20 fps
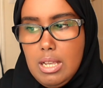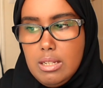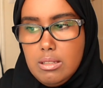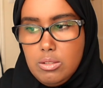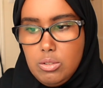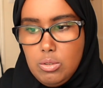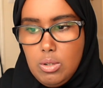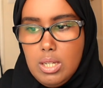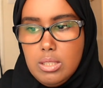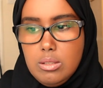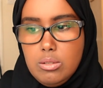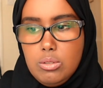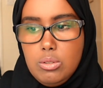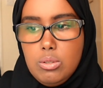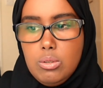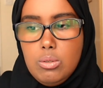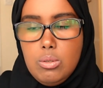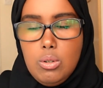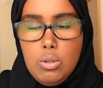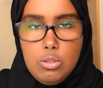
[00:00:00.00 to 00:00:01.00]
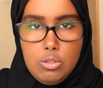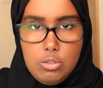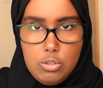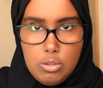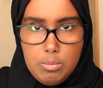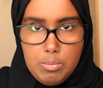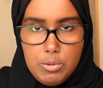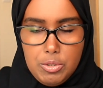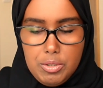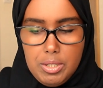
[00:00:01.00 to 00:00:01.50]
and you undergo
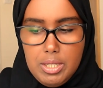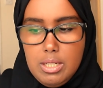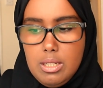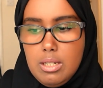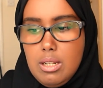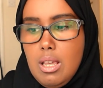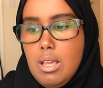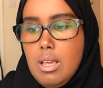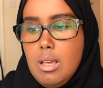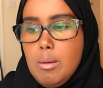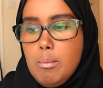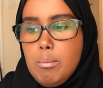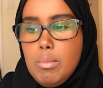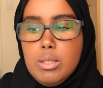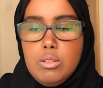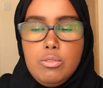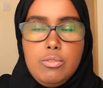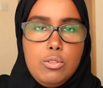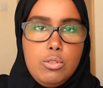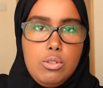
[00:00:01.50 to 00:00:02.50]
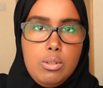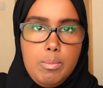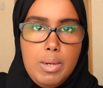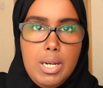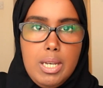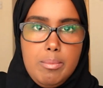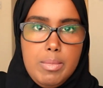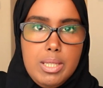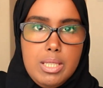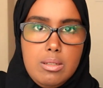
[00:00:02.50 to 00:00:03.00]
on-job training. But for the
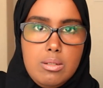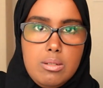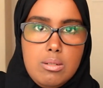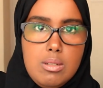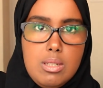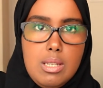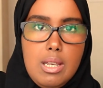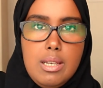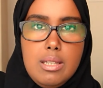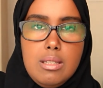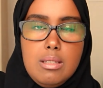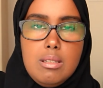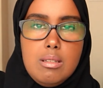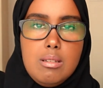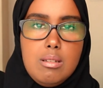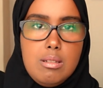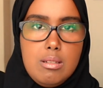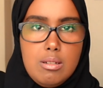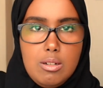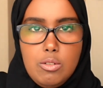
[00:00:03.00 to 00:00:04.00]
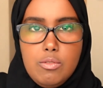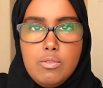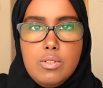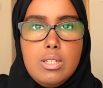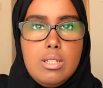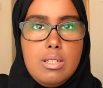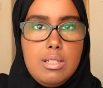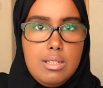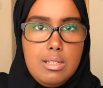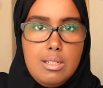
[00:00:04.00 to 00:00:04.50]
biomedical scientist,
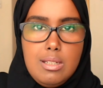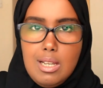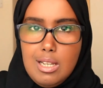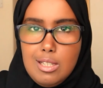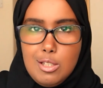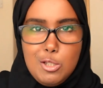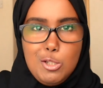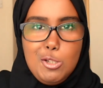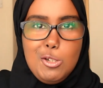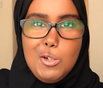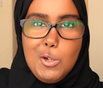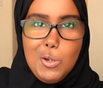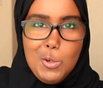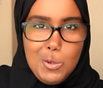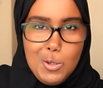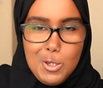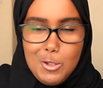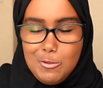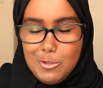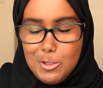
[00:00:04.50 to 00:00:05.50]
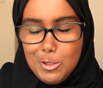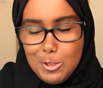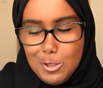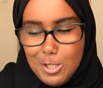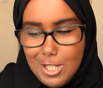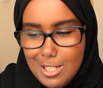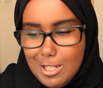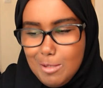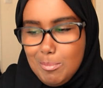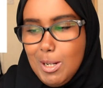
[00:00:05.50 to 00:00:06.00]
obviously, as you know, if
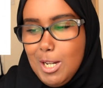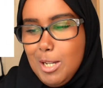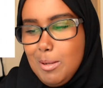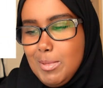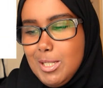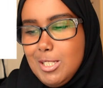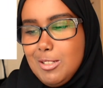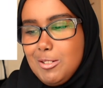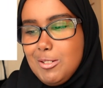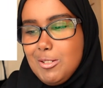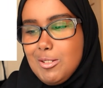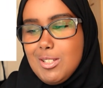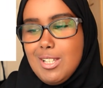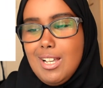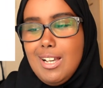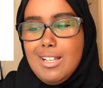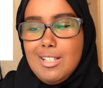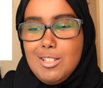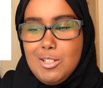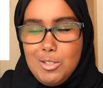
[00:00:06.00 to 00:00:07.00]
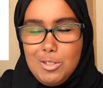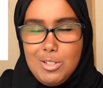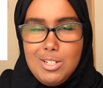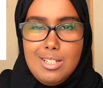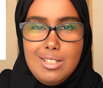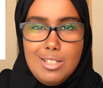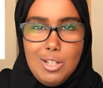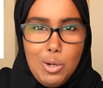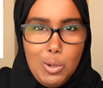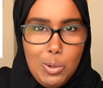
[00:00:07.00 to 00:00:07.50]
you're in biomedical science, you
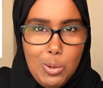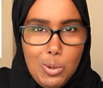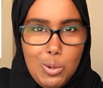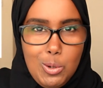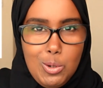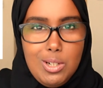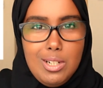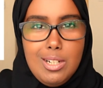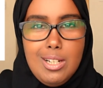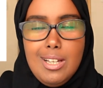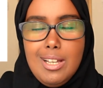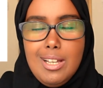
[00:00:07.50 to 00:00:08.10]
need a whole